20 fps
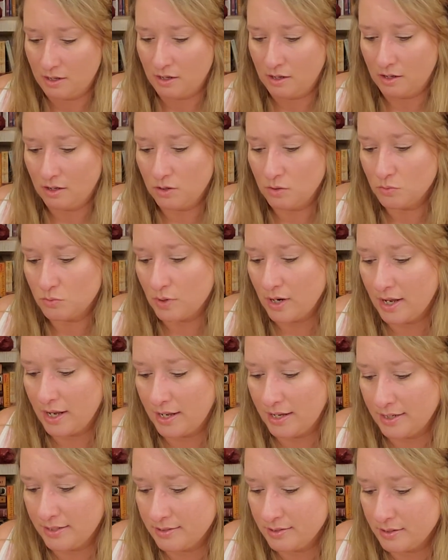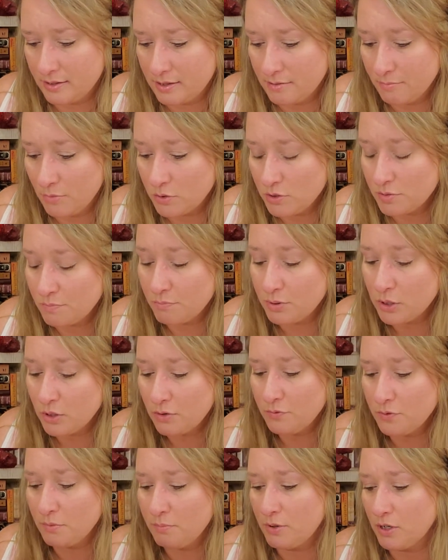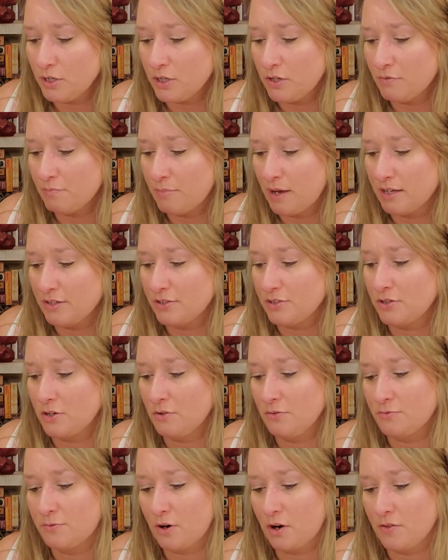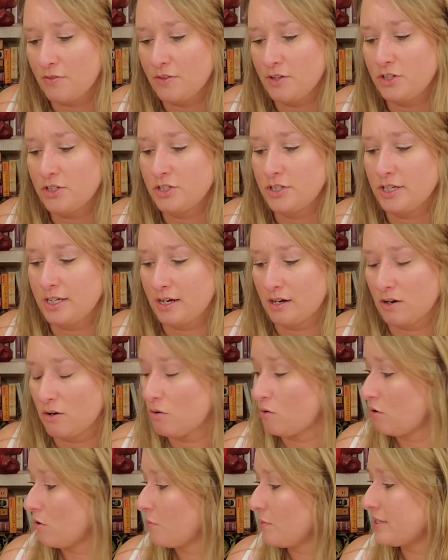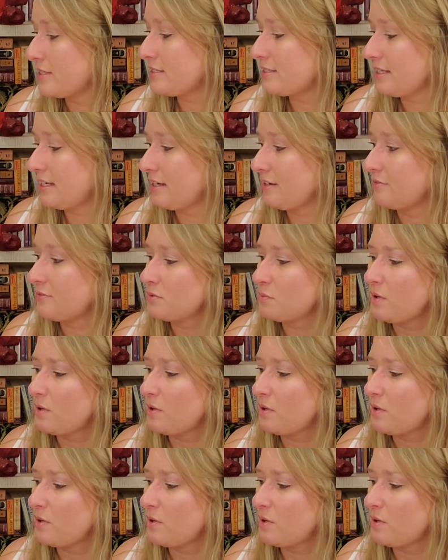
All right. The most beautiful book you've bought so far this year or received.